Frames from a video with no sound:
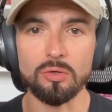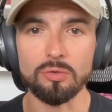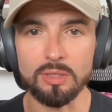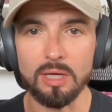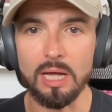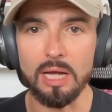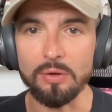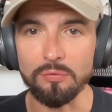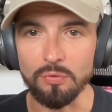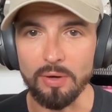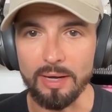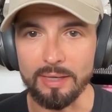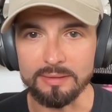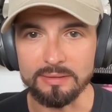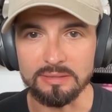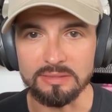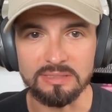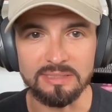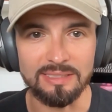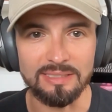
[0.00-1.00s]

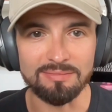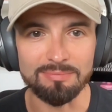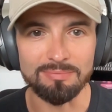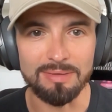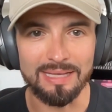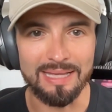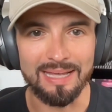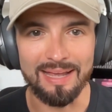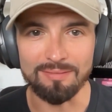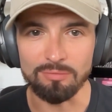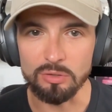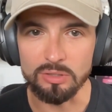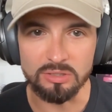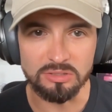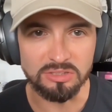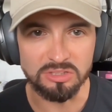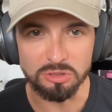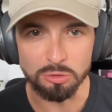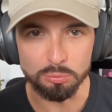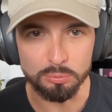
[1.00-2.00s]
contract instead of making every
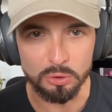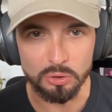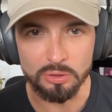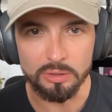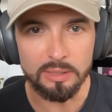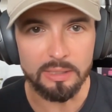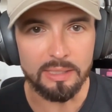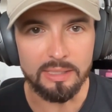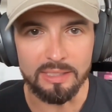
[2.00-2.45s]
consumer